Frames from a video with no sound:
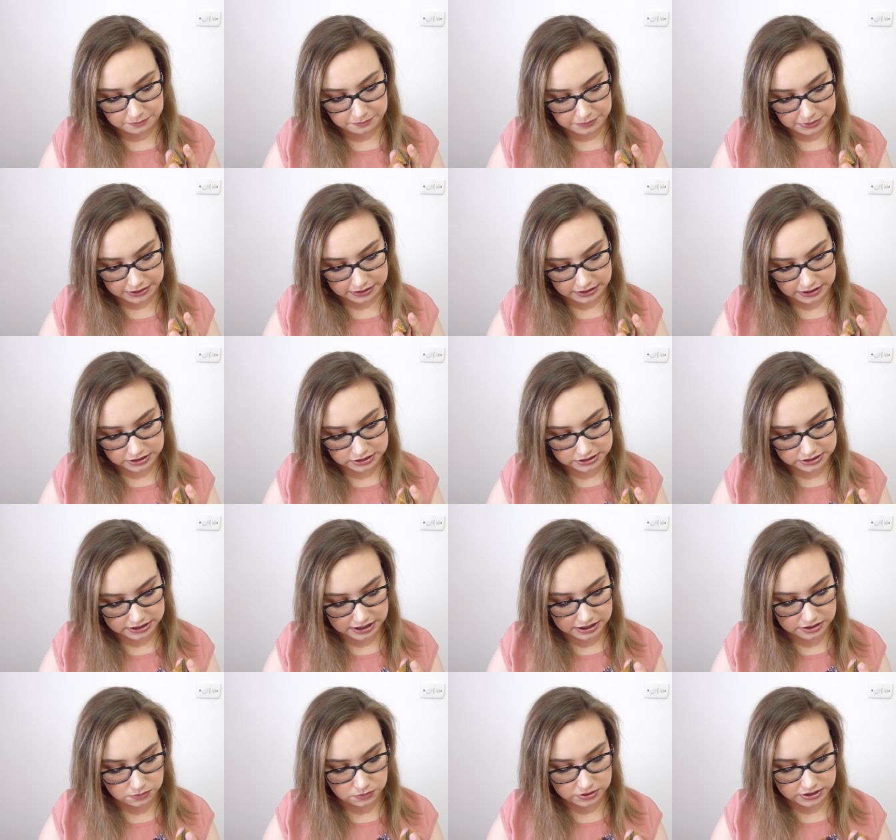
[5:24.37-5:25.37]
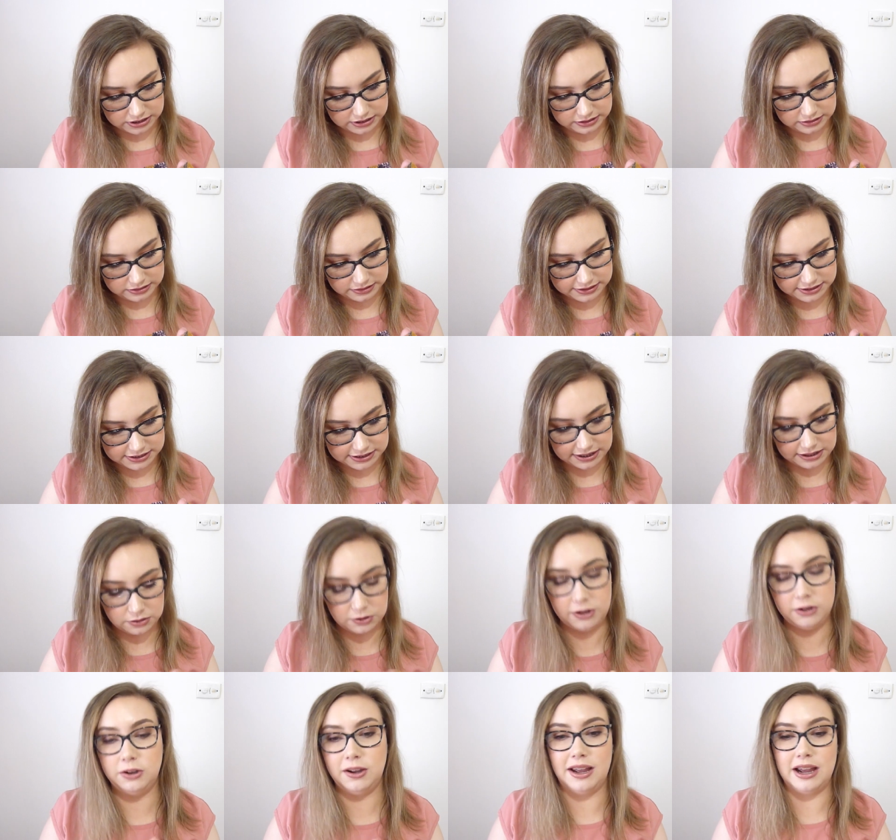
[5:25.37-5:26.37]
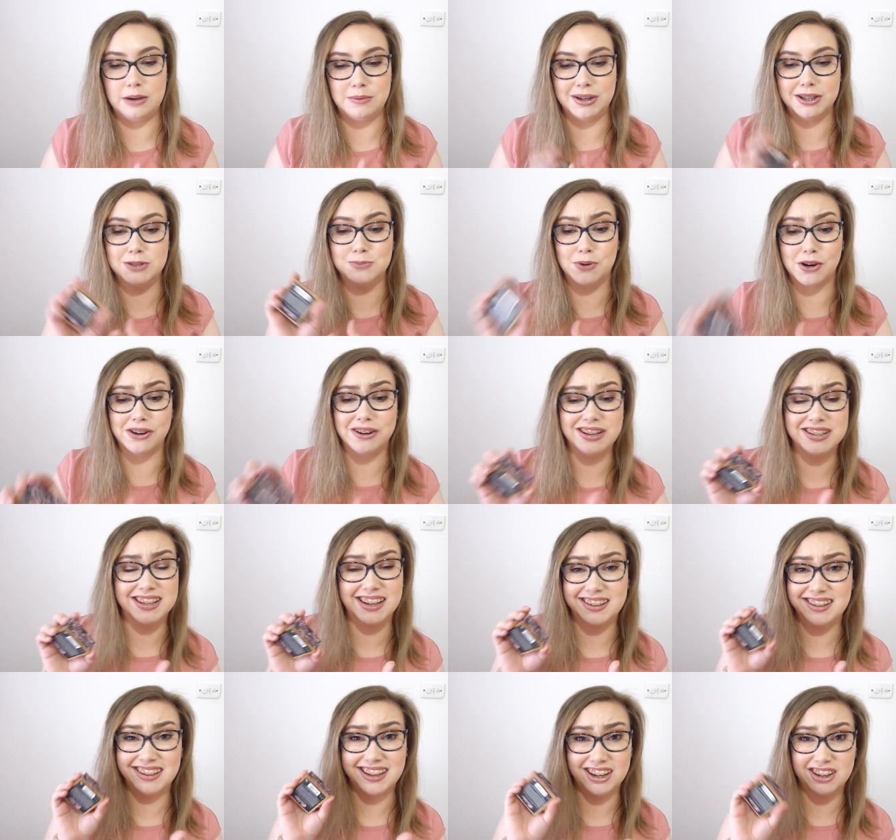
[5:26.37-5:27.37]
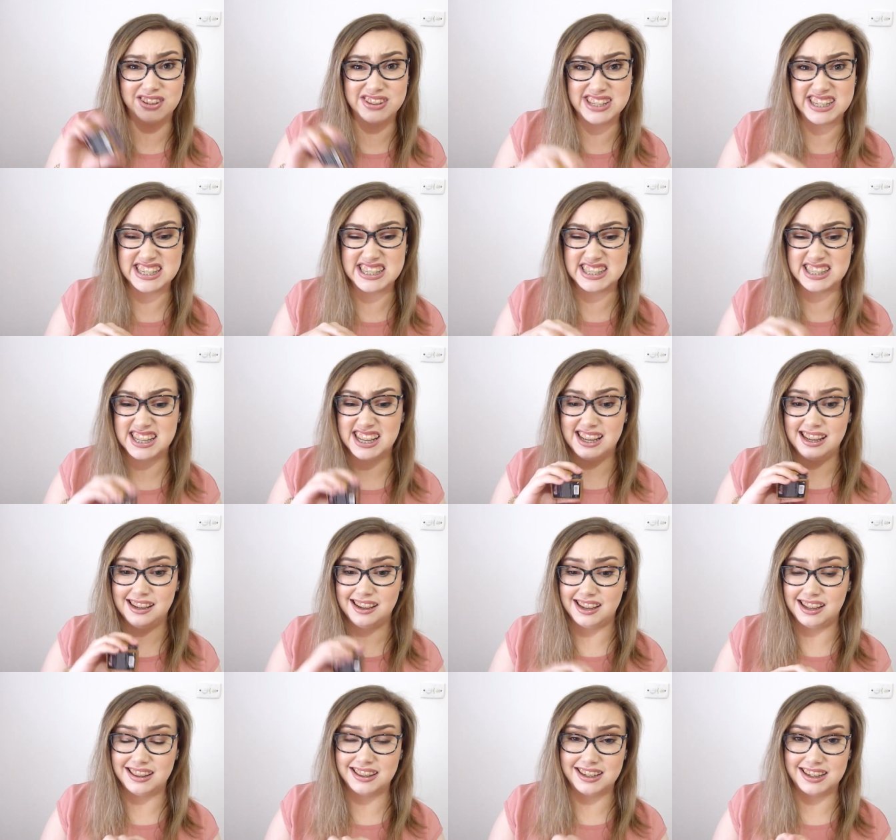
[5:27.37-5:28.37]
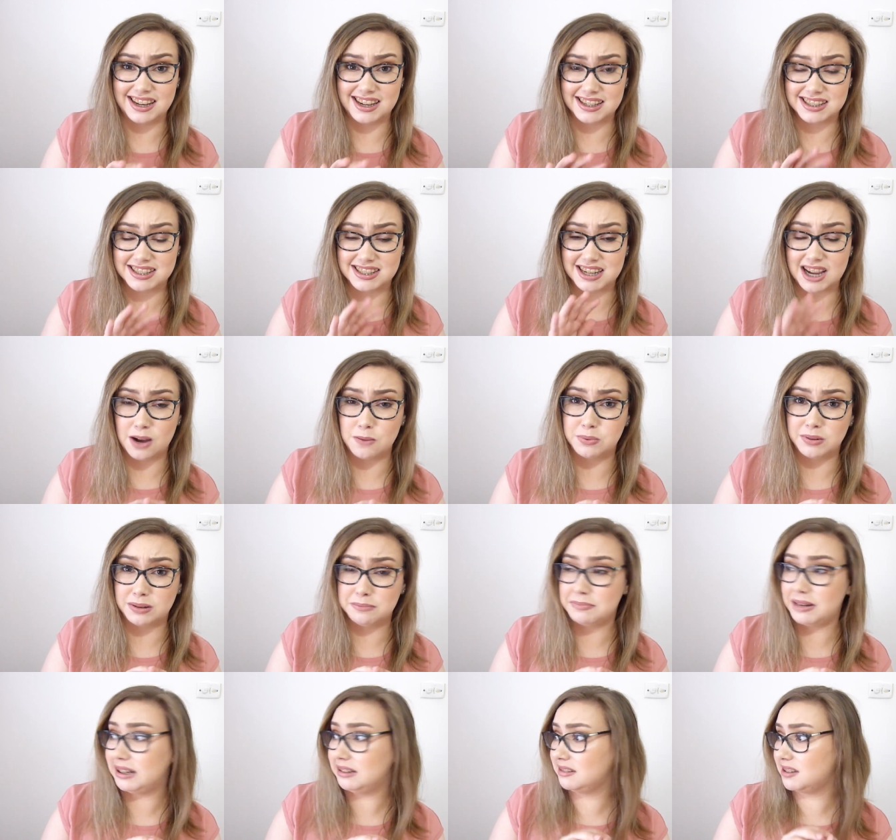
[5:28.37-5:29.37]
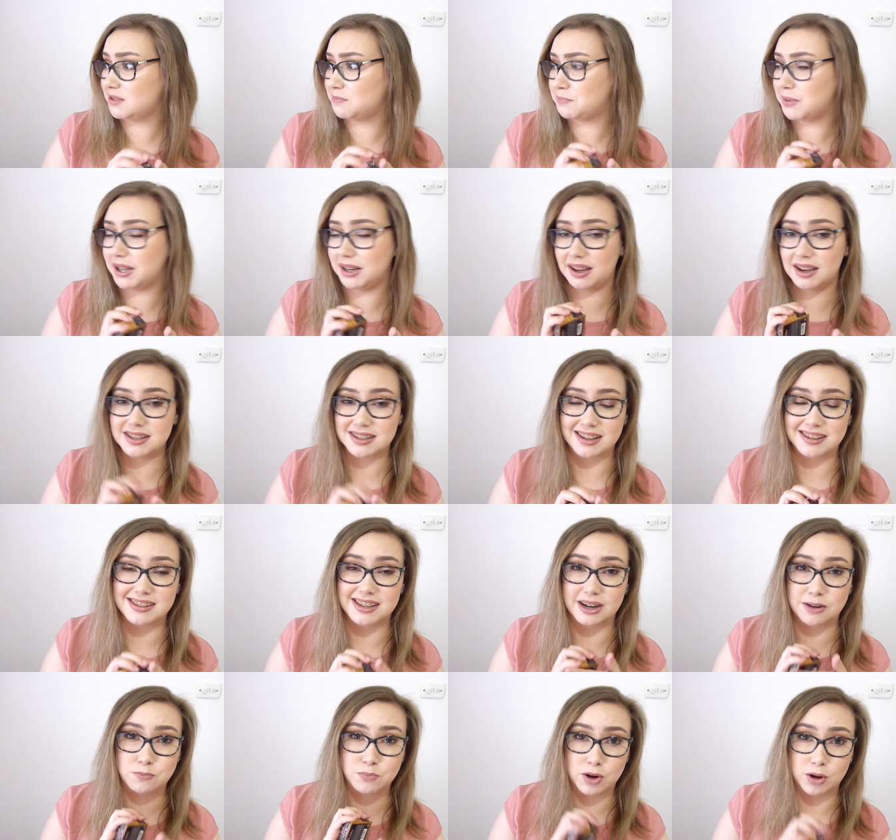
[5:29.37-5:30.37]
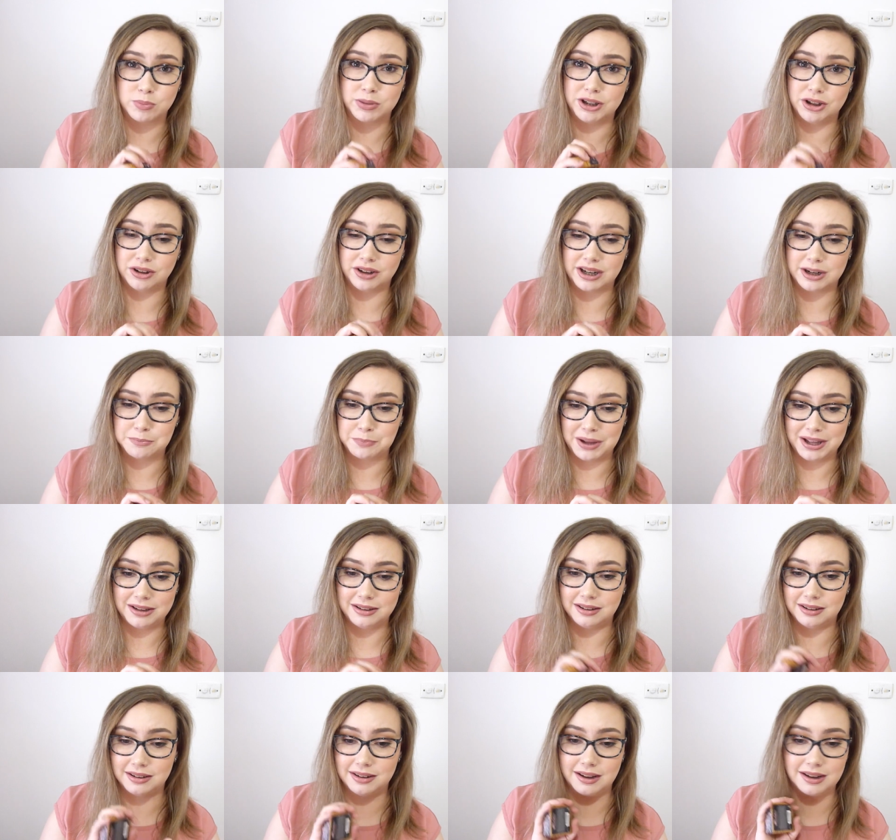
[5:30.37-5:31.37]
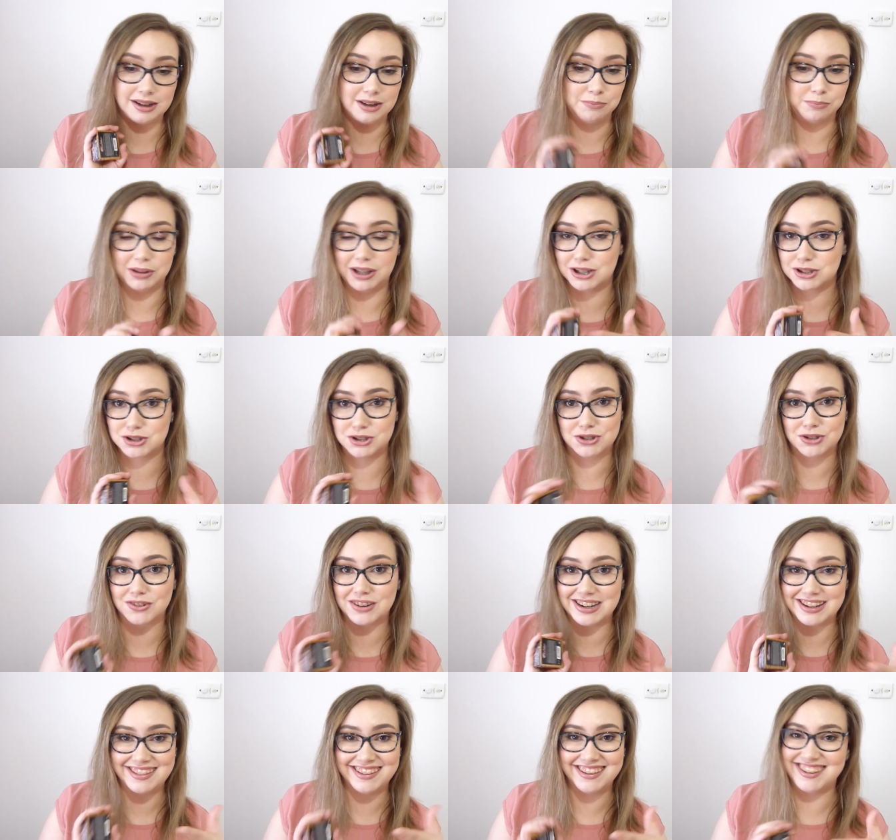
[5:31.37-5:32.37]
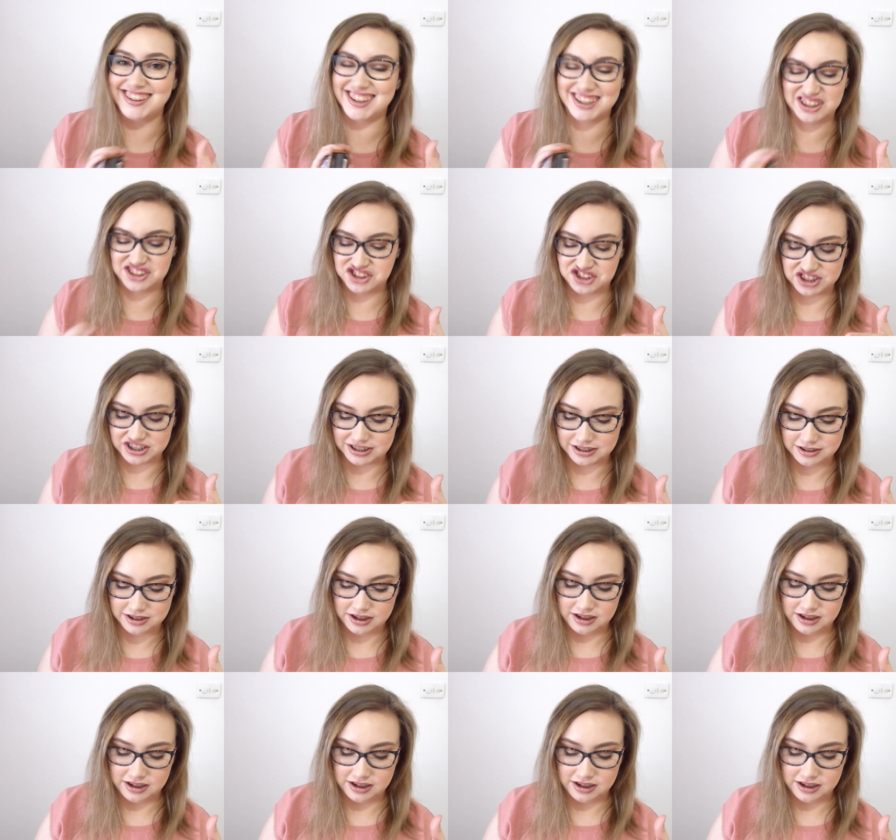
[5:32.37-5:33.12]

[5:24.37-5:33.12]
But I just kind of want to see how much progress I can get on this in the next couple of months. But as I said, I'm probably not going to pan any blushes or anything next year,